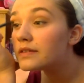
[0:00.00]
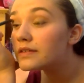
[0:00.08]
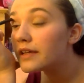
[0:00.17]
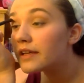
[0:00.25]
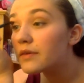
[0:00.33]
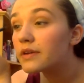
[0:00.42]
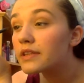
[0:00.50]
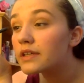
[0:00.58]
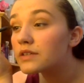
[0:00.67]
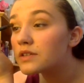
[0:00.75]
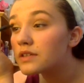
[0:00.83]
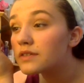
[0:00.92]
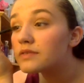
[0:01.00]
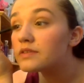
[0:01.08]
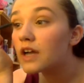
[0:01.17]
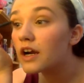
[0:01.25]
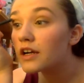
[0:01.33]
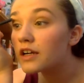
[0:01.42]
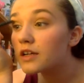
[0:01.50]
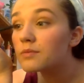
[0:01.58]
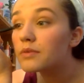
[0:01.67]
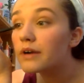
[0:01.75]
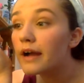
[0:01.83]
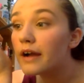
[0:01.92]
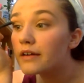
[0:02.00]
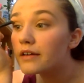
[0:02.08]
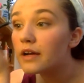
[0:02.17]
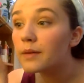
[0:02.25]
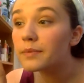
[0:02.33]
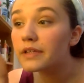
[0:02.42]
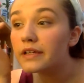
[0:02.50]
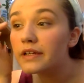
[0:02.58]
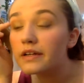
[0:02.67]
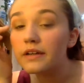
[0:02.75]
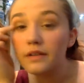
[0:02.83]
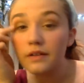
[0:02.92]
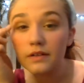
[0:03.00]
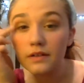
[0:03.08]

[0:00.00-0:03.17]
So you want that sort of darker brown up here